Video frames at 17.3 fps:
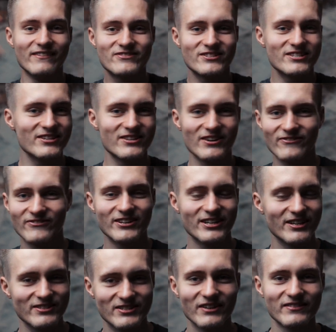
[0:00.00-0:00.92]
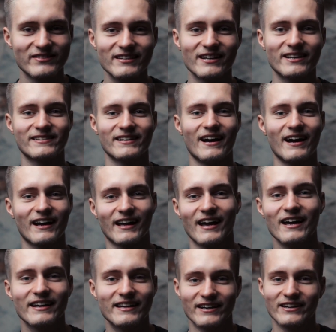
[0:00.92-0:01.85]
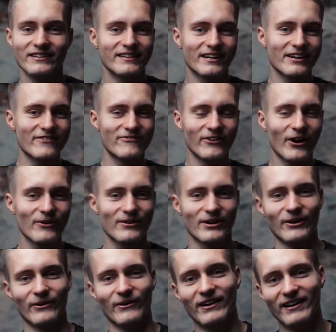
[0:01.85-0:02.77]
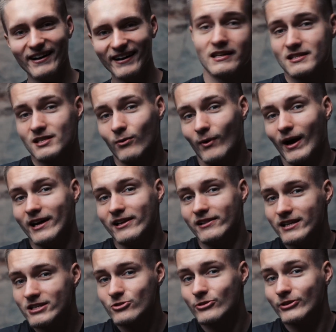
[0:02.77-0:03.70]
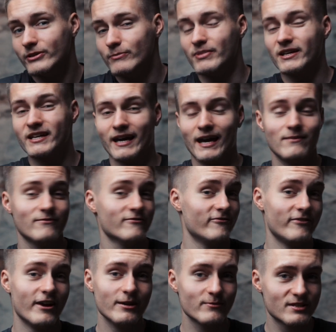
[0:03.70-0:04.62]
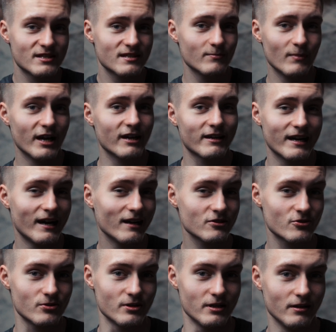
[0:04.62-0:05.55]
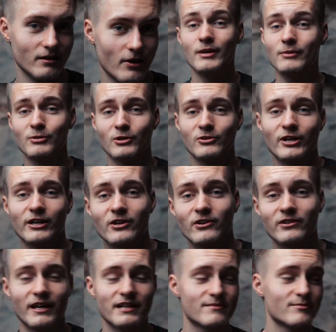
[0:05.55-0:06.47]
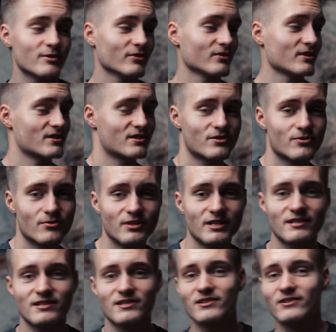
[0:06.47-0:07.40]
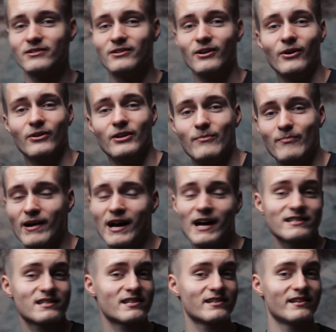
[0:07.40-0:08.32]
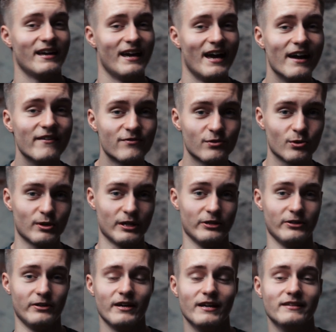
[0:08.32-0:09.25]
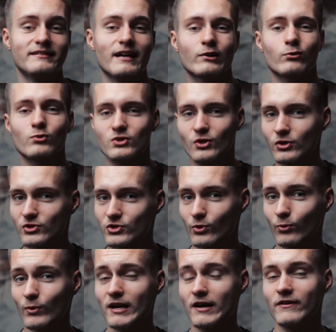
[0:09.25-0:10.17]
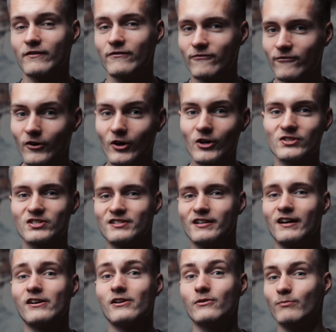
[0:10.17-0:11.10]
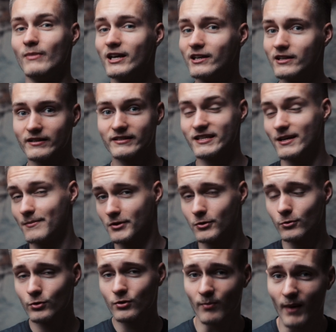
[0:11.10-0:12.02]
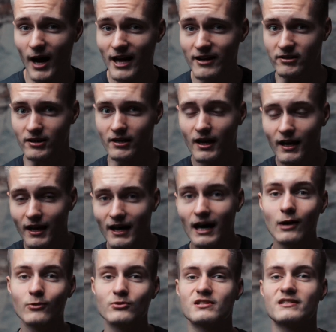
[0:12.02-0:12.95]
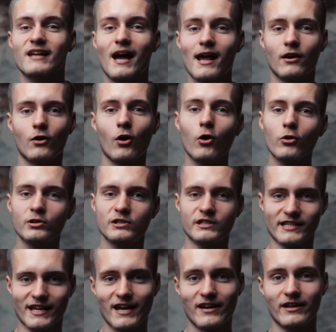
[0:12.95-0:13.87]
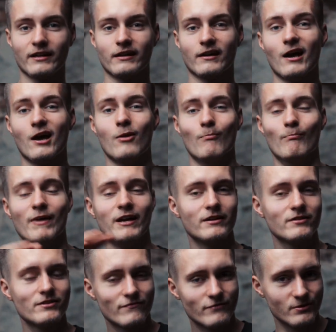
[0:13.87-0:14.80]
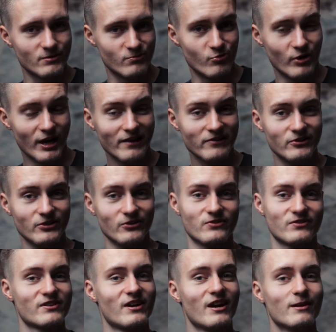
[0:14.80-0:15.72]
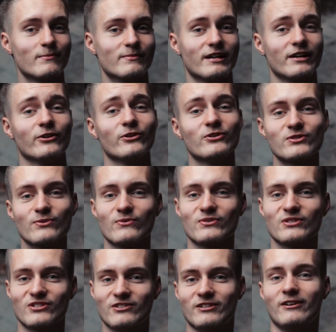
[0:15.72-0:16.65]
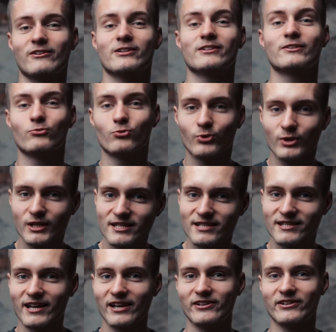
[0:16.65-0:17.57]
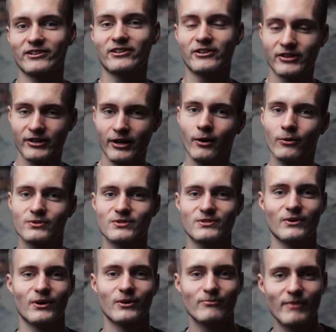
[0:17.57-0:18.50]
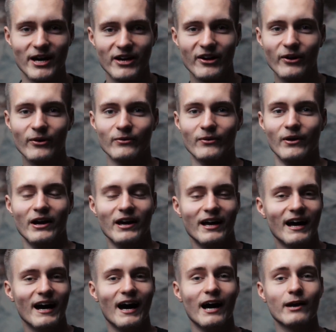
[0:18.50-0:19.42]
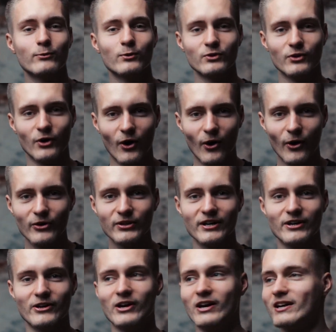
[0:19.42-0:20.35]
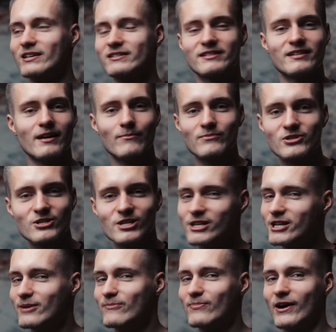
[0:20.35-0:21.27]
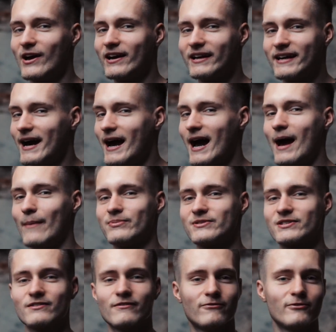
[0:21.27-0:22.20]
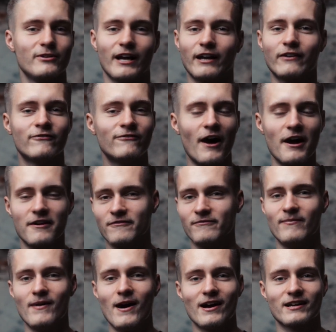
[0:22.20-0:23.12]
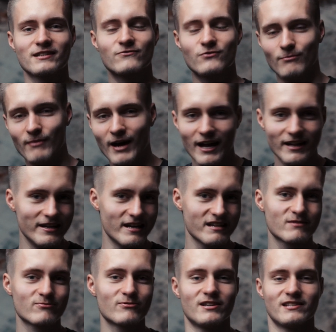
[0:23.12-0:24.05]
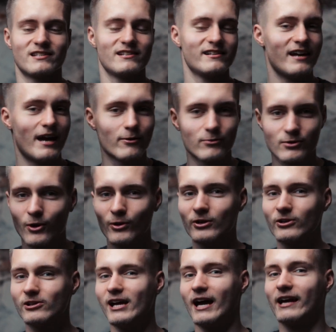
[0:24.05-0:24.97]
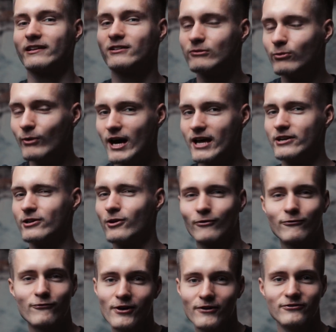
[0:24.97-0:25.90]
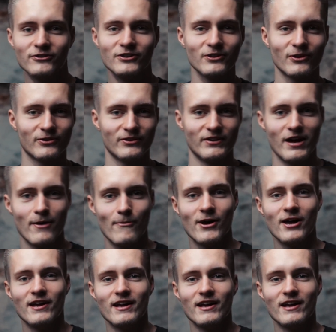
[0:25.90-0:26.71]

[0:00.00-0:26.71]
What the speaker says: I've seen your videos on TikTok, can I take a photo?" And so I literally became famous in my country. People recognized me on the streets, on the bus, everywhere. And that was also when I first started making some good money. I was not only getting many different brand deals, but I also started reselling clothes on my own. I would order some cheap caps for like $5 from AliExpress. I would order like 20 or 50 of them,